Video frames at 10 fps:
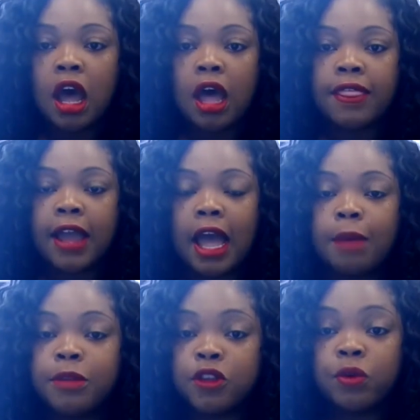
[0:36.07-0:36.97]
The
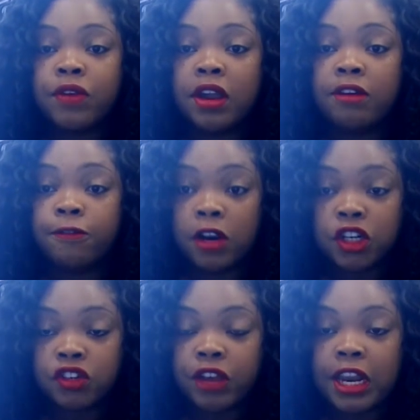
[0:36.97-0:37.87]
comments were very
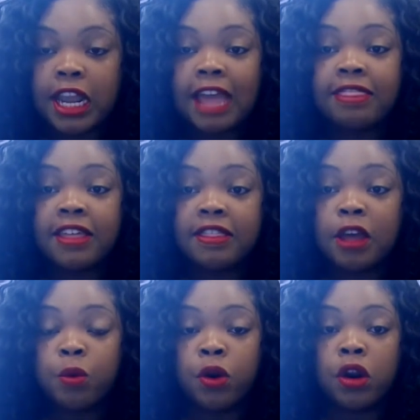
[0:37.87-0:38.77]
frustrating. I think
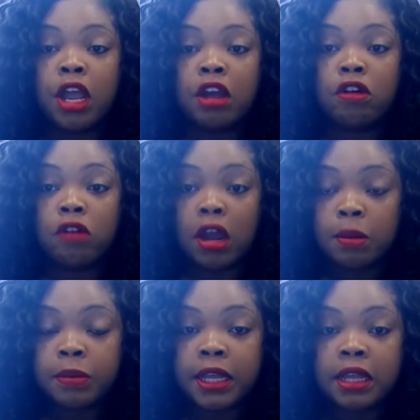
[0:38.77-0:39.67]
they were
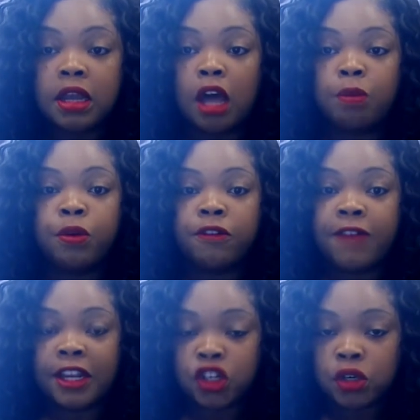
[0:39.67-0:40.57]
incredibly
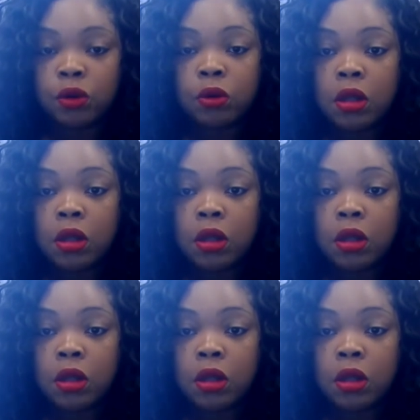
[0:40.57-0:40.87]
unprofessional.